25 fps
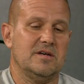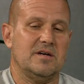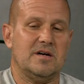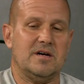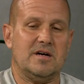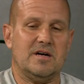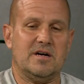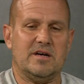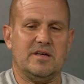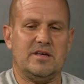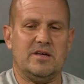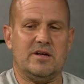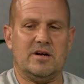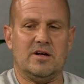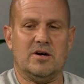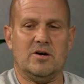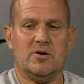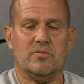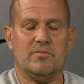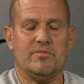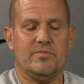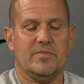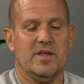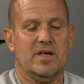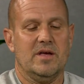Uh, you know,
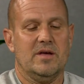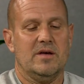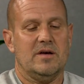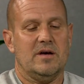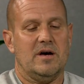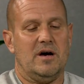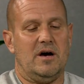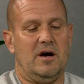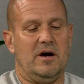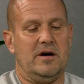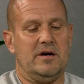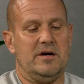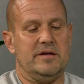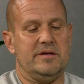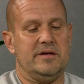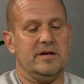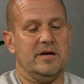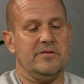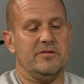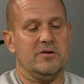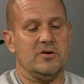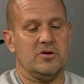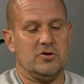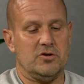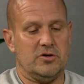uh,
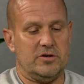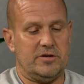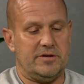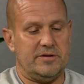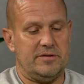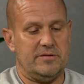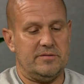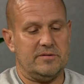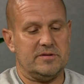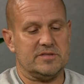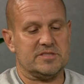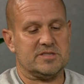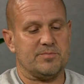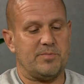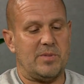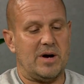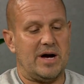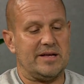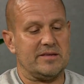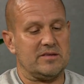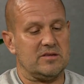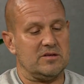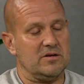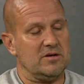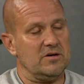another good
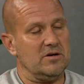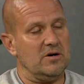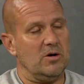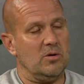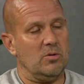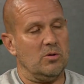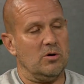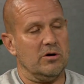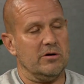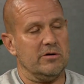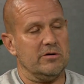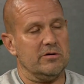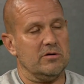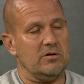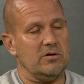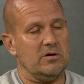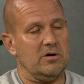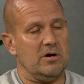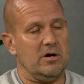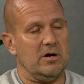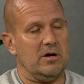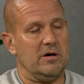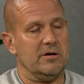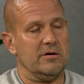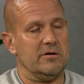spot to go are
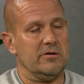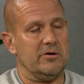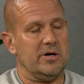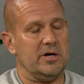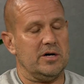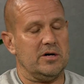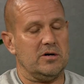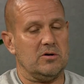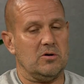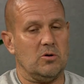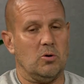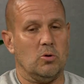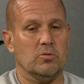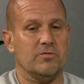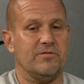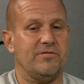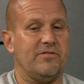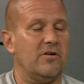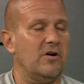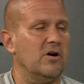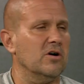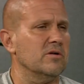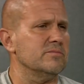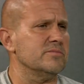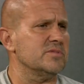are uh, old
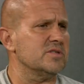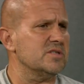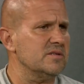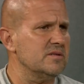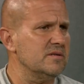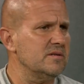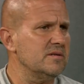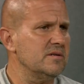farms,